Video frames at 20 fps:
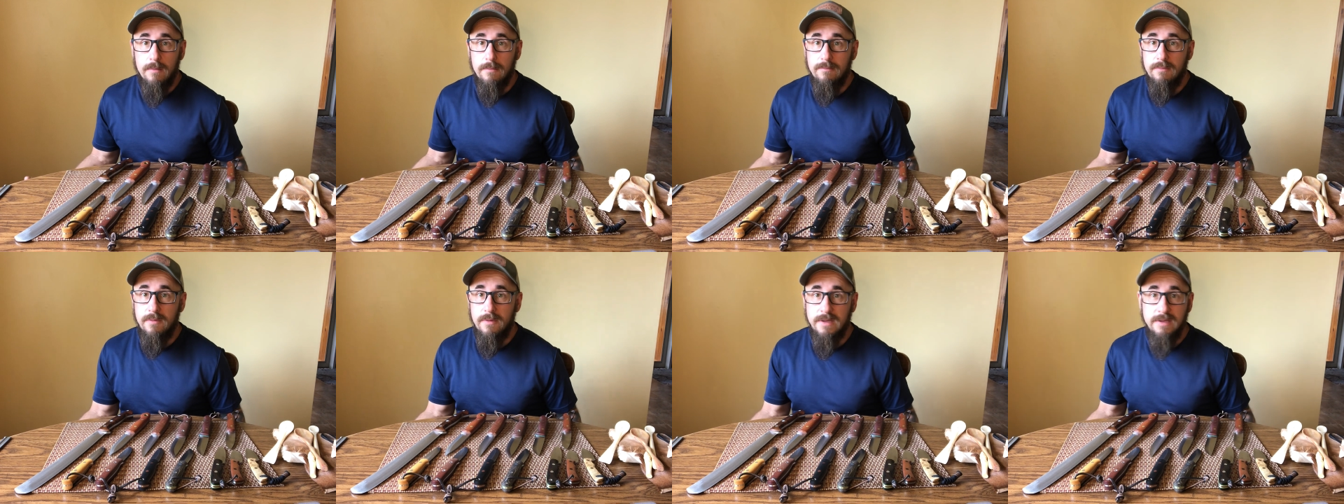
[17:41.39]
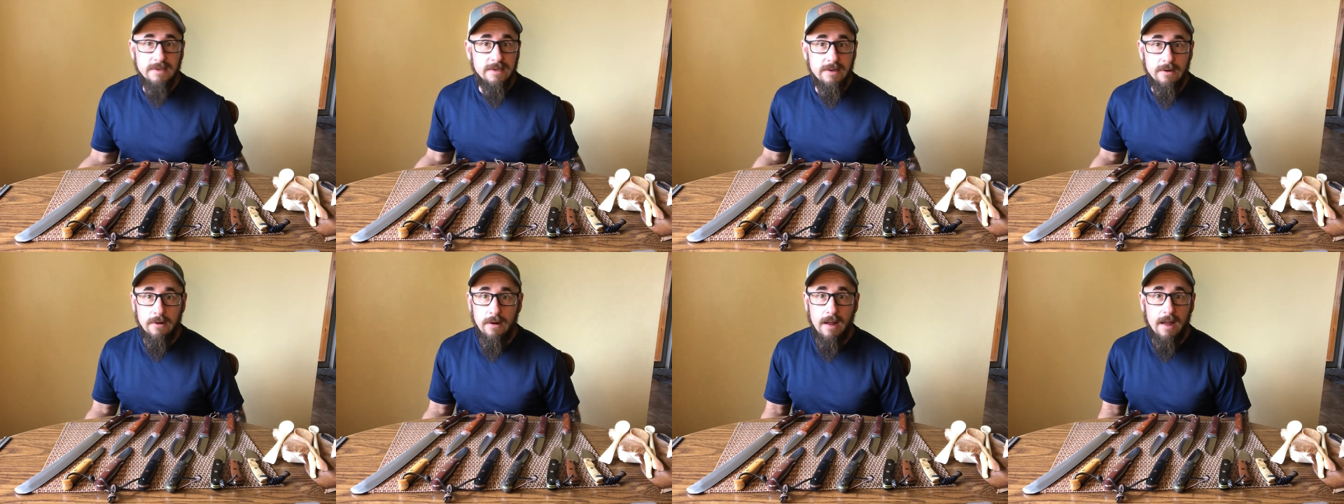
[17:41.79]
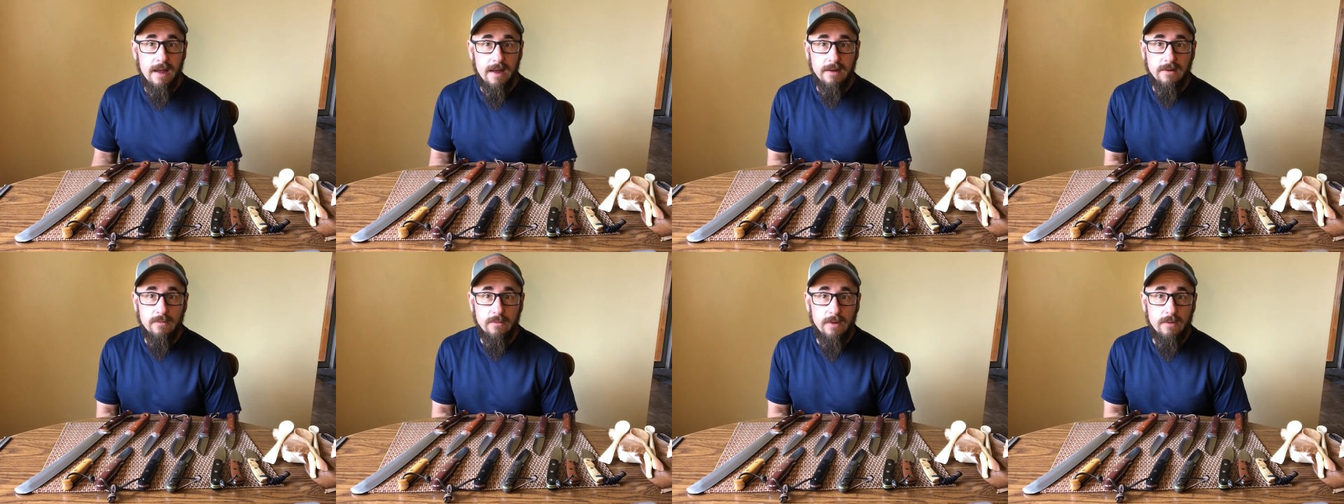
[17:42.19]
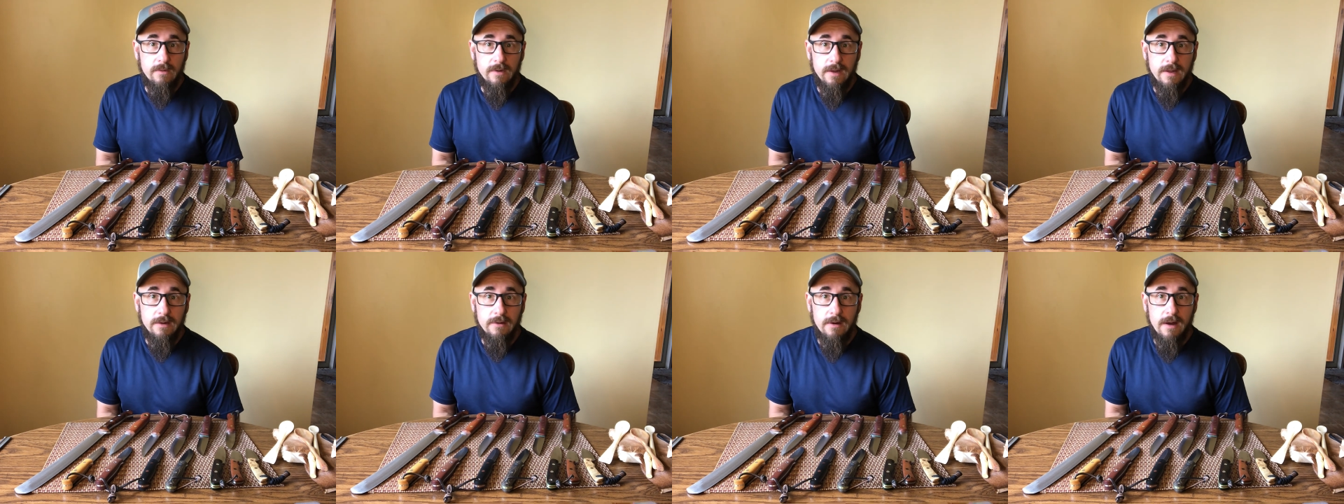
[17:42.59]
Please interact. We
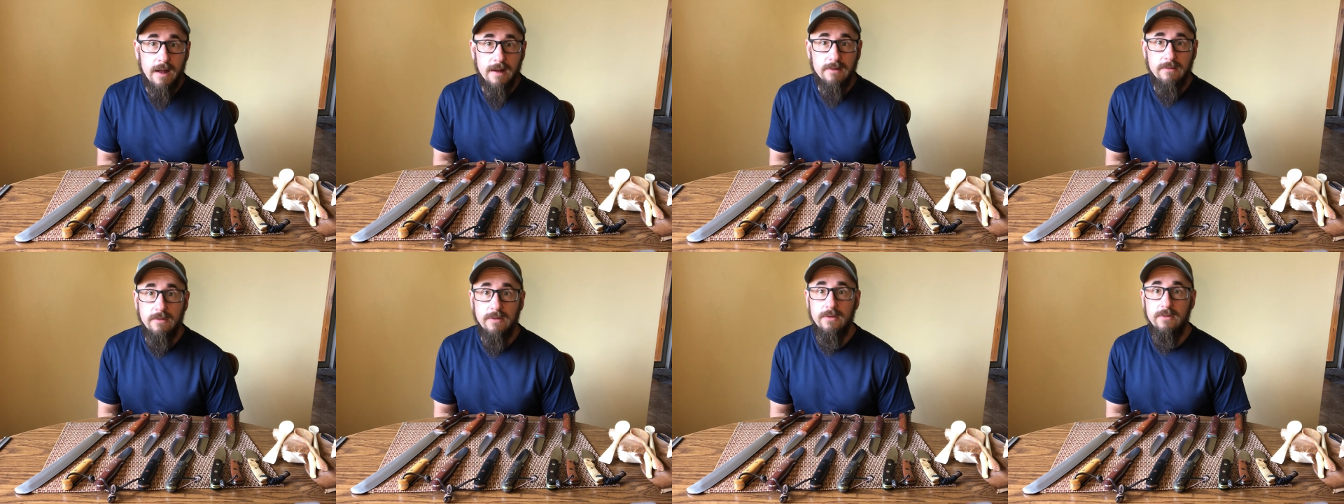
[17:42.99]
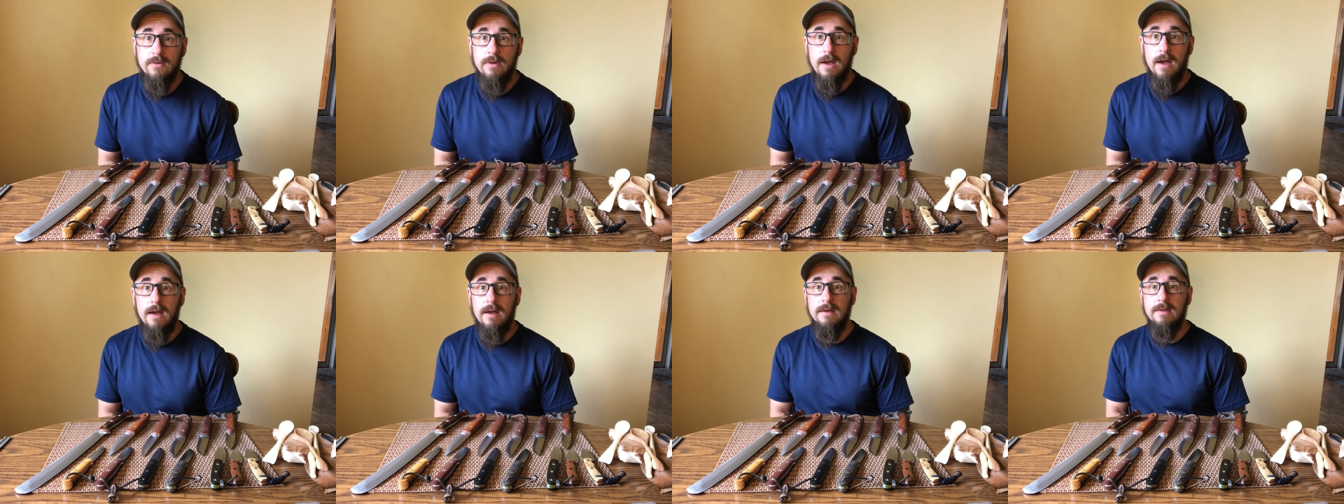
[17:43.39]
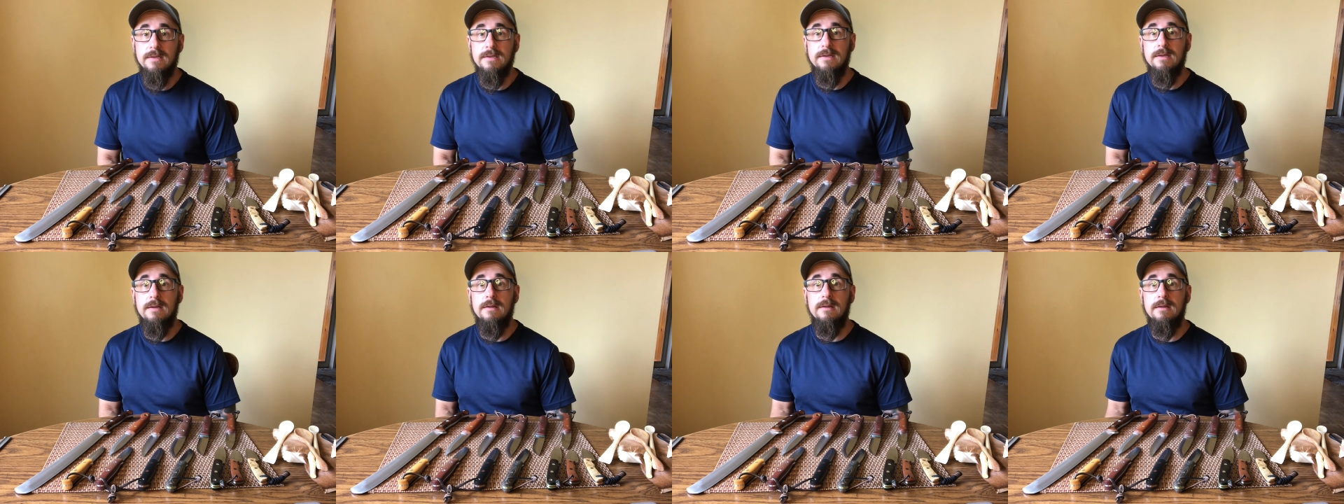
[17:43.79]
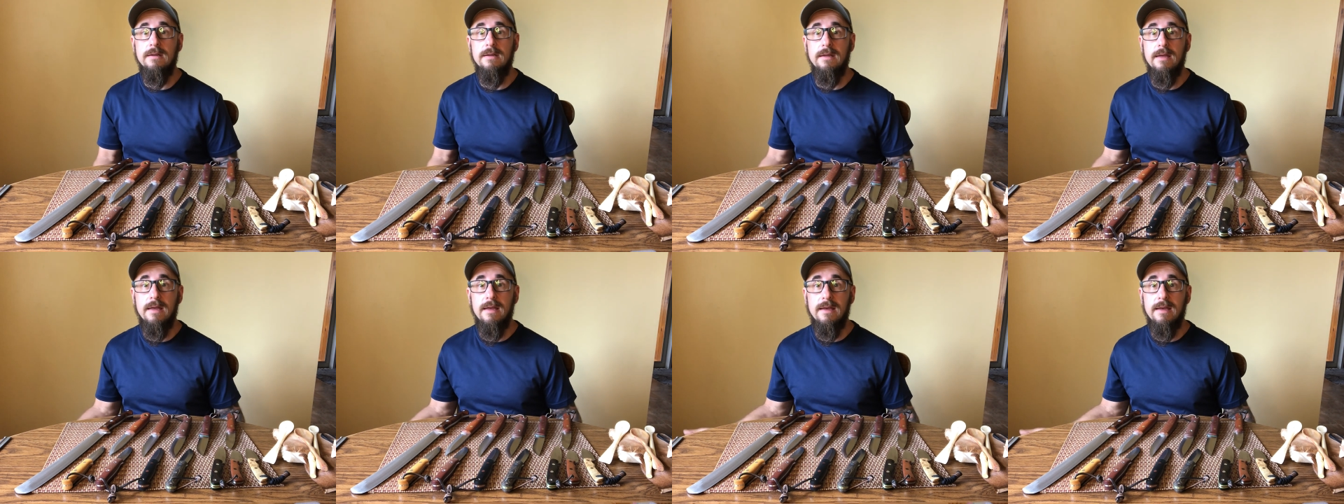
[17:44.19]
want to interact with you guys,
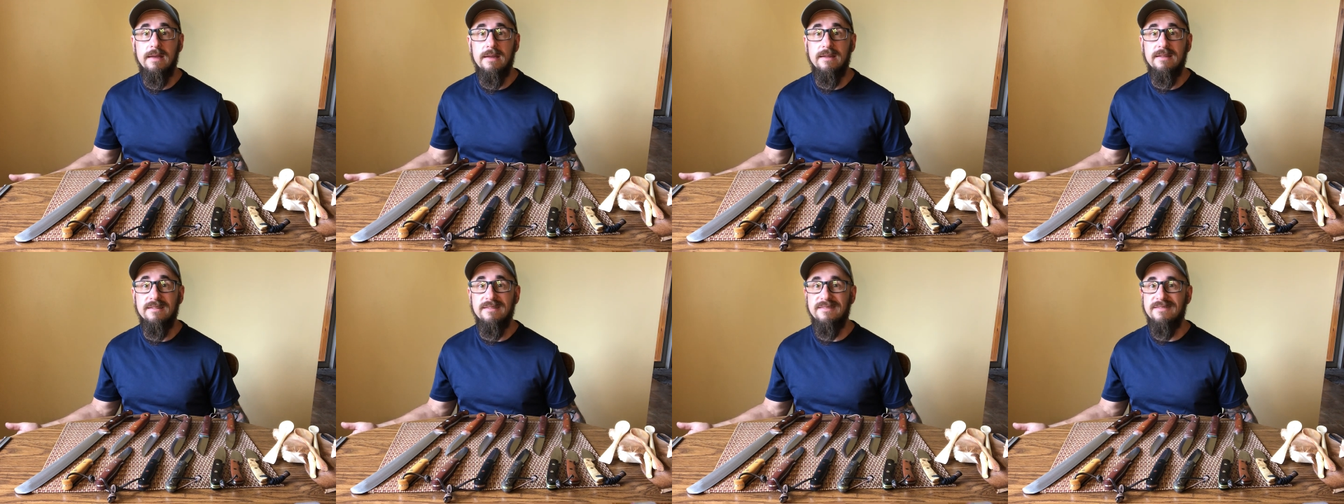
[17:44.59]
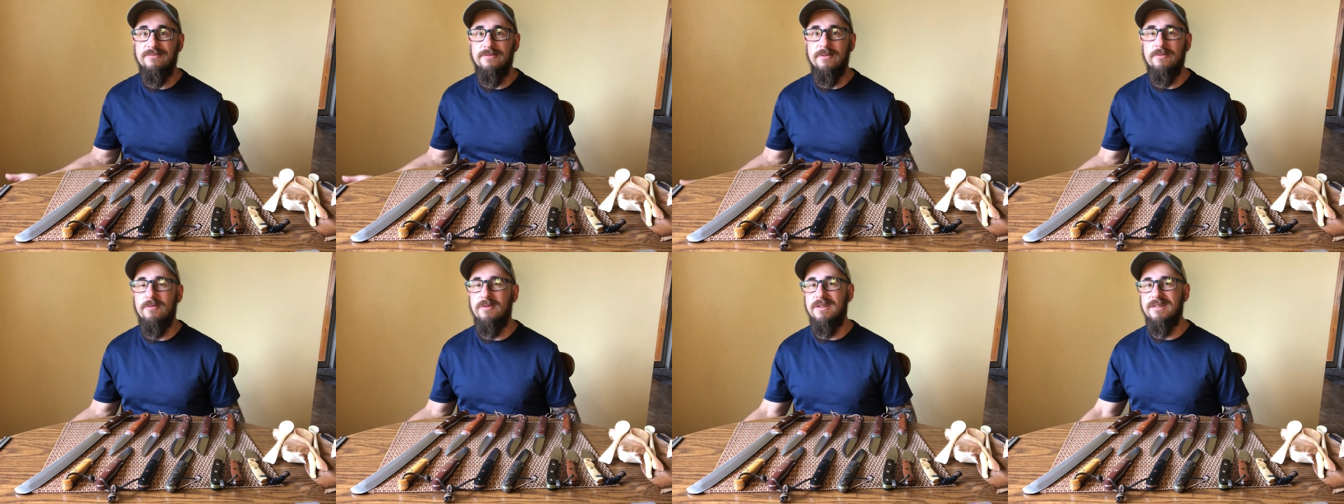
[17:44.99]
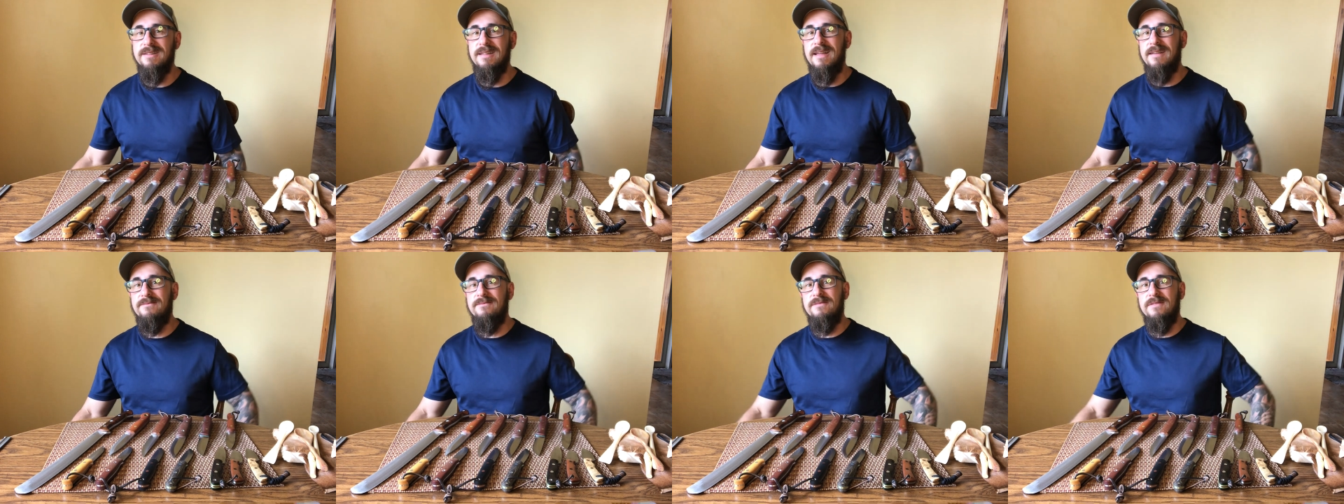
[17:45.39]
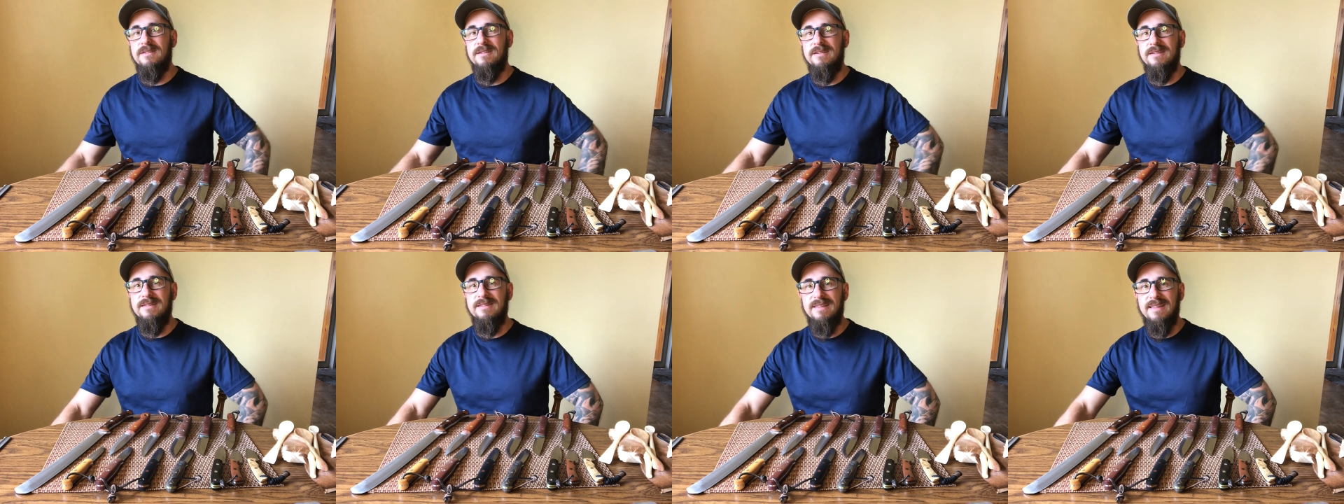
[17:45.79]
and we want to have
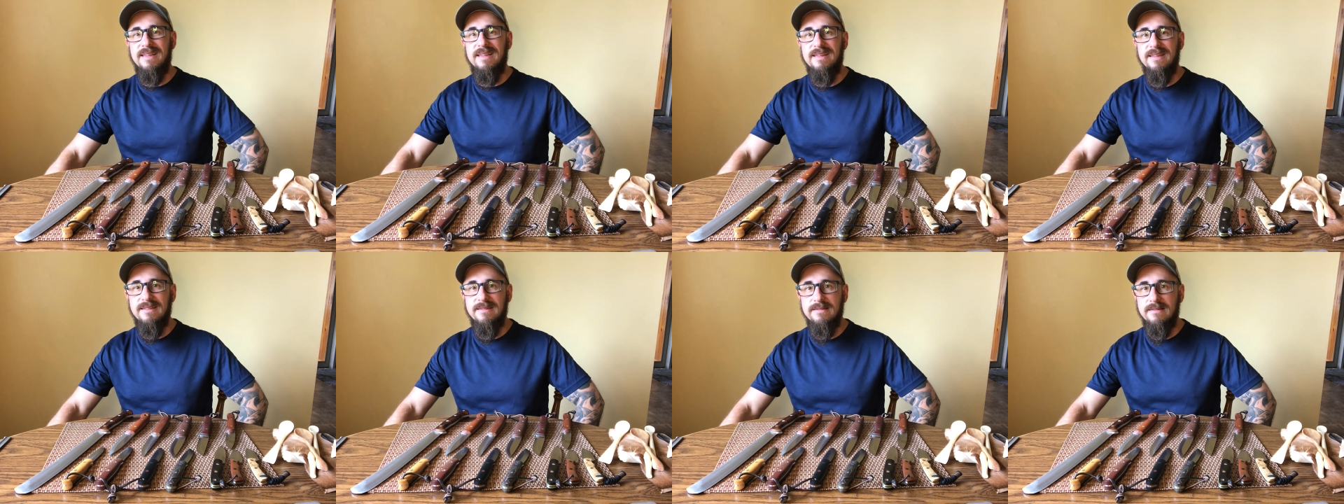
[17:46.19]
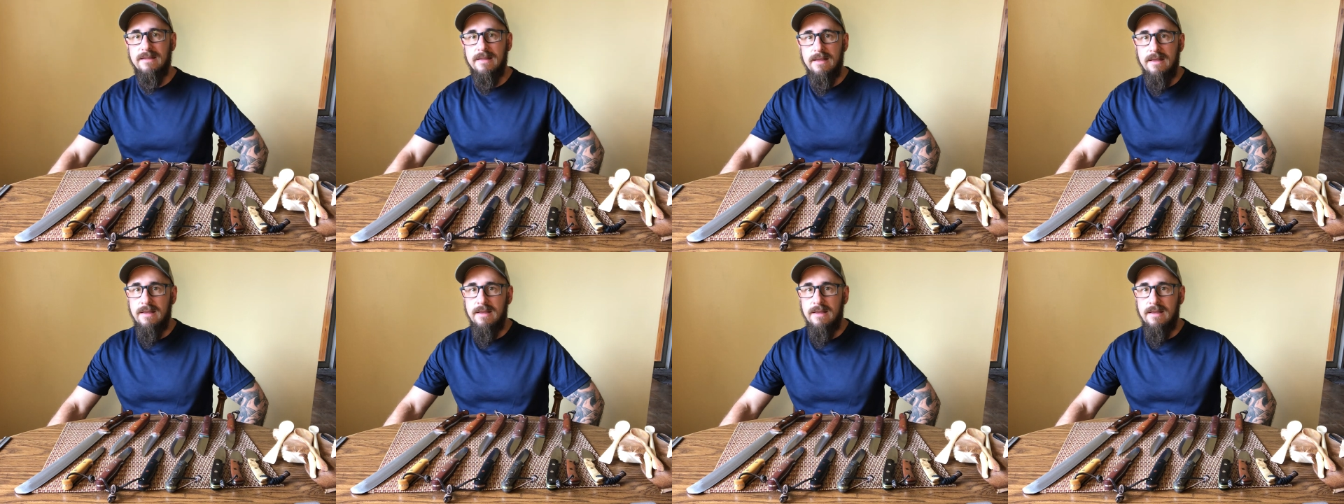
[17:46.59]
fun. And